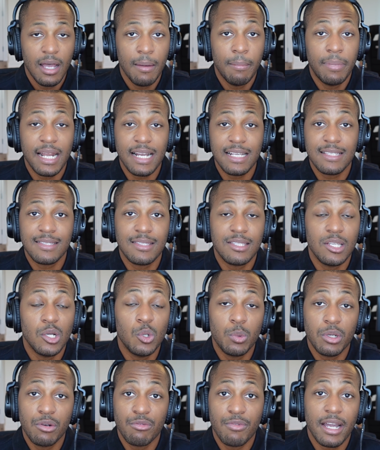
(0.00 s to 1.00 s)
But I
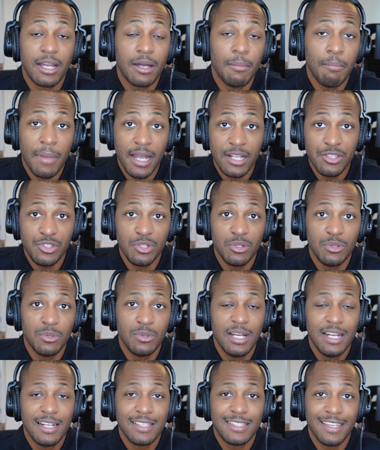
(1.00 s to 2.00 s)
still would recommend you
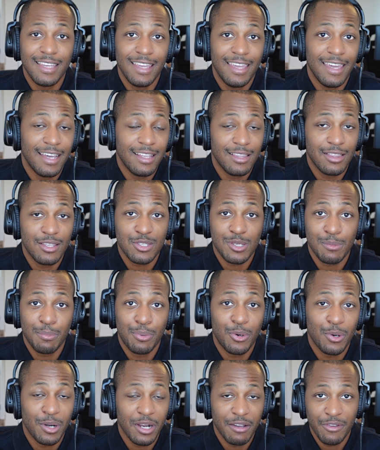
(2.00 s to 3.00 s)
to get the
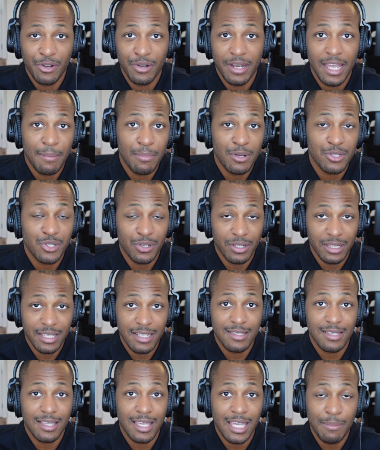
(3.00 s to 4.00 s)
support of your neighbors, or at
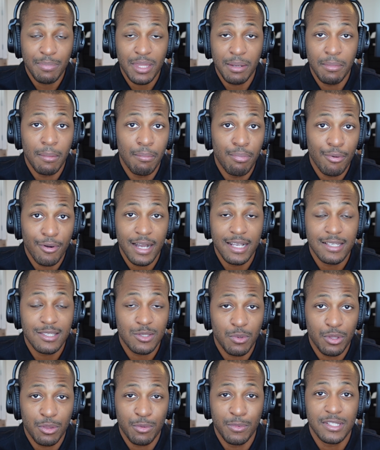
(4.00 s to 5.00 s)
least keep them
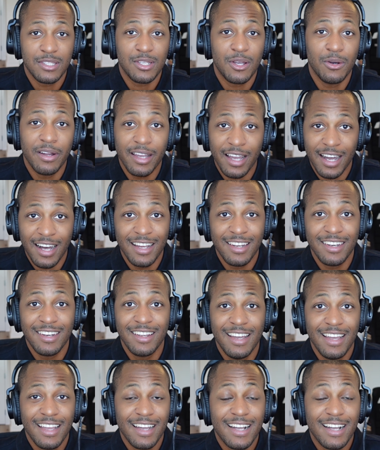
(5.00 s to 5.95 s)
abreast with what's going on,